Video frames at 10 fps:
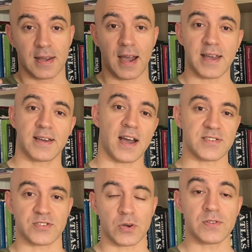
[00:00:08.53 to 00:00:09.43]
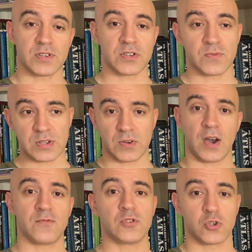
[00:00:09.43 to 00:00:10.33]
Hi guys, so in this video
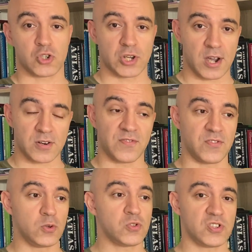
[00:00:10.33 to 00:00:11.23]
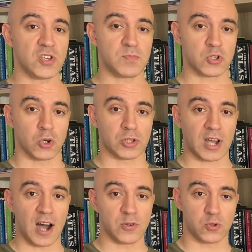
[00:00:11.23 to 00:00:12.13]
I want to share a few tips on
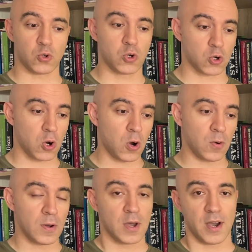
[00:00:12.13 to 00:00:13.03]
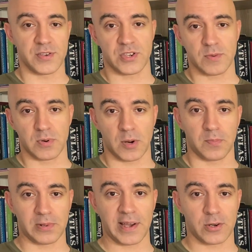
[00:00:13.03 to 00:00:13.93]
how to grow a zebra
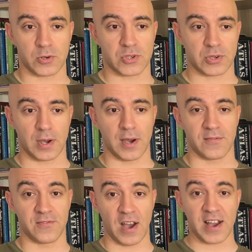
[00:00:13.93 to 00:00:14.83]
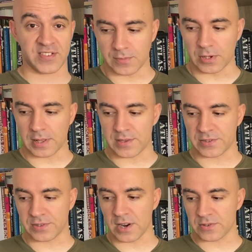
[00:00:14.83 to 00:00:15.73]
plecos fast. Well, I
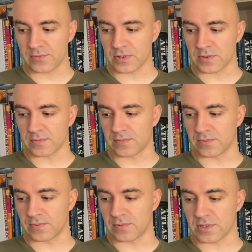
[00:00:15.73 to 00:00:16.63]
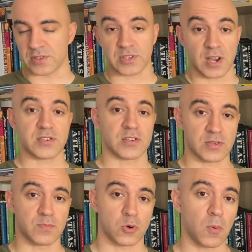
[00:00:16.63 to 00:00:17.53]
start with discussing
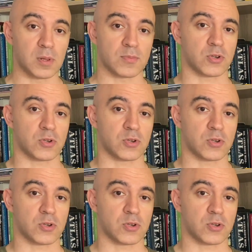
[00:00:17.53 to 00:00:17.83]
the problem.